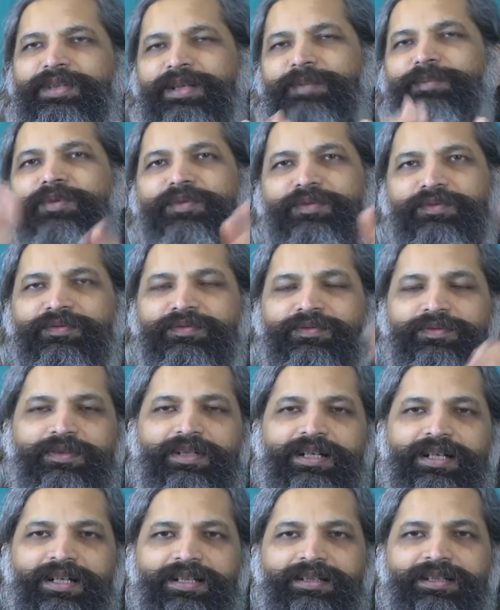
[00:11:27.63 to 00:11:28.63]
remove
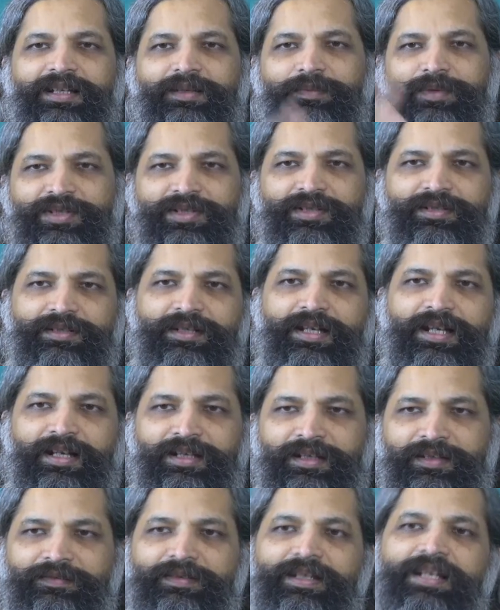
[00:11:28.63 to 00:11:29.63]
anything which is
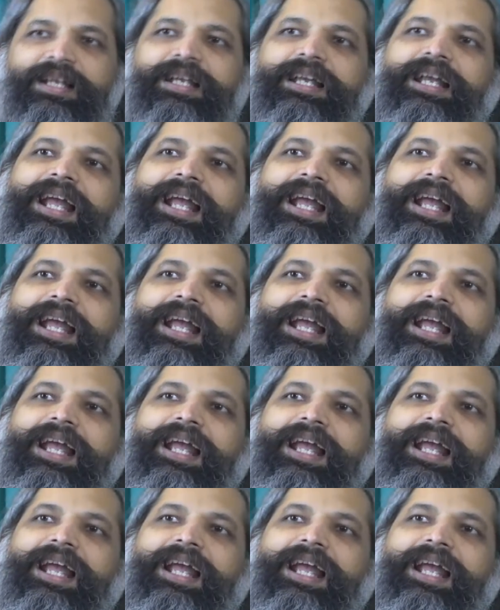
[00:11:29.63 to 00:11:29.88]
negative,